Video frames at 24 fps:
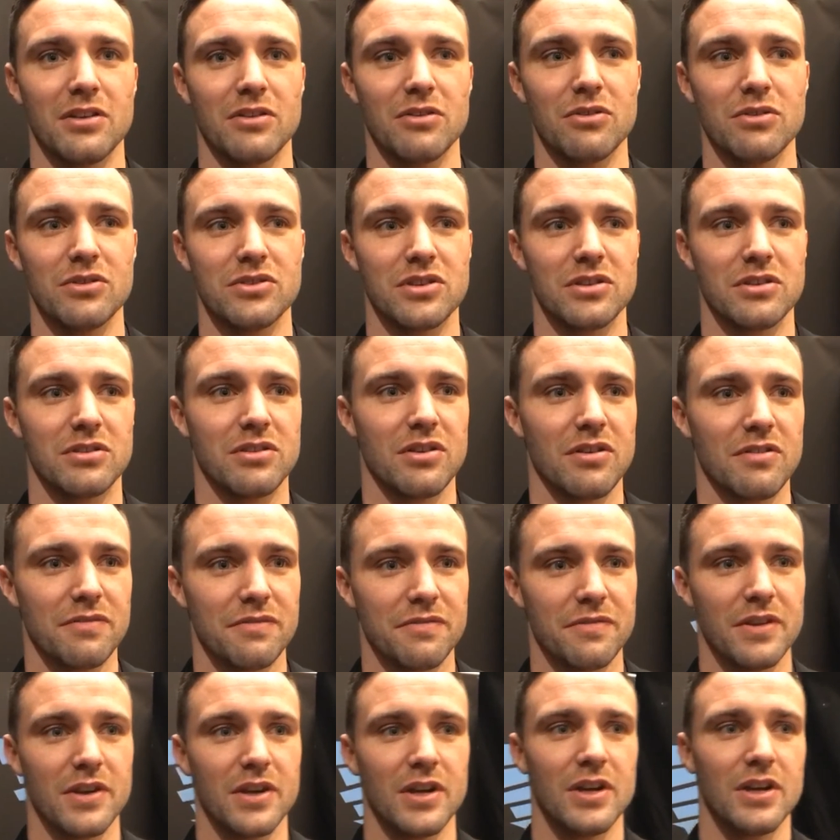You know, it's a
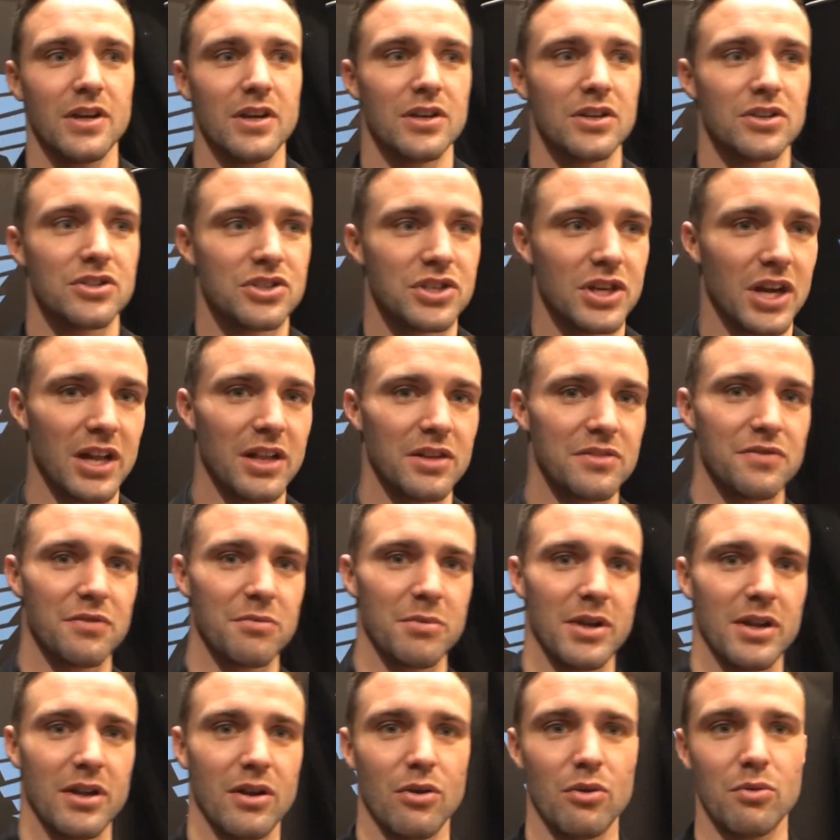tough challenge
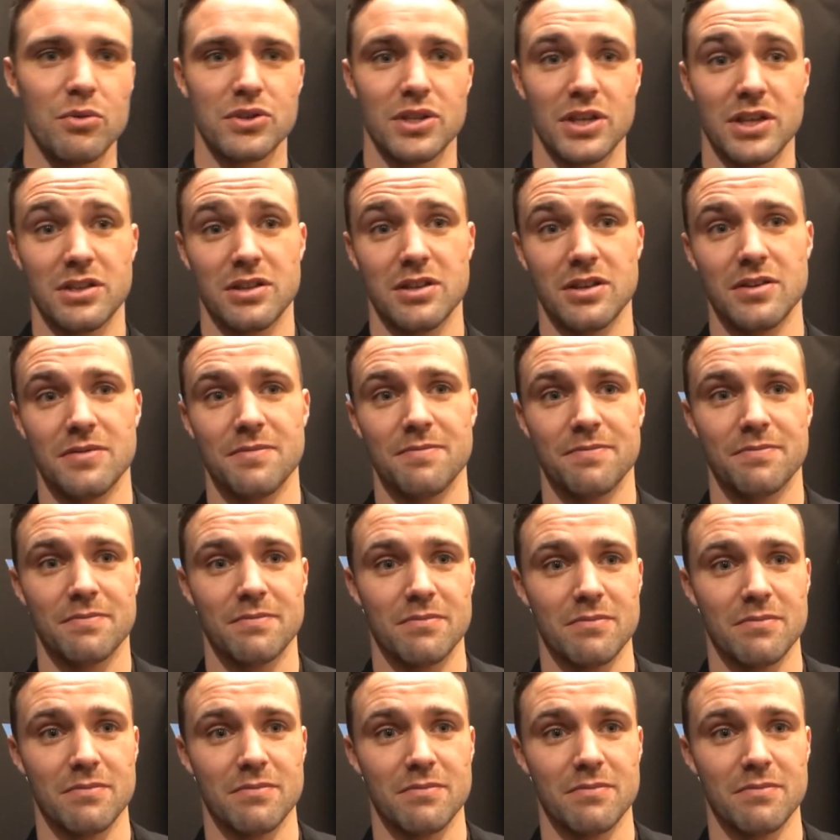for me, and I always like to